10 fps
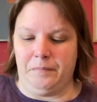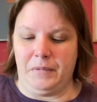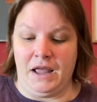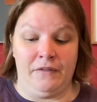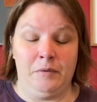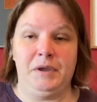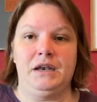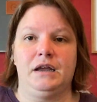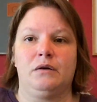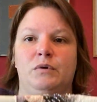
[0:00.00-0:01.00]
And the
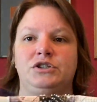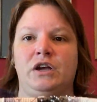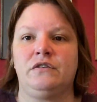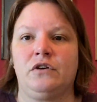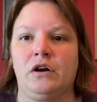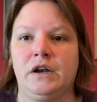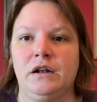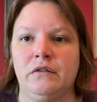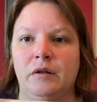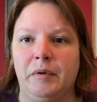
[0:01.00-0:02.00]
beading, which I started
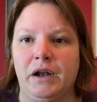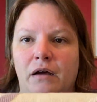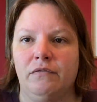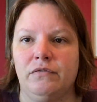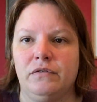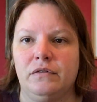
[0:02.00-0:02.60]
a little bit of.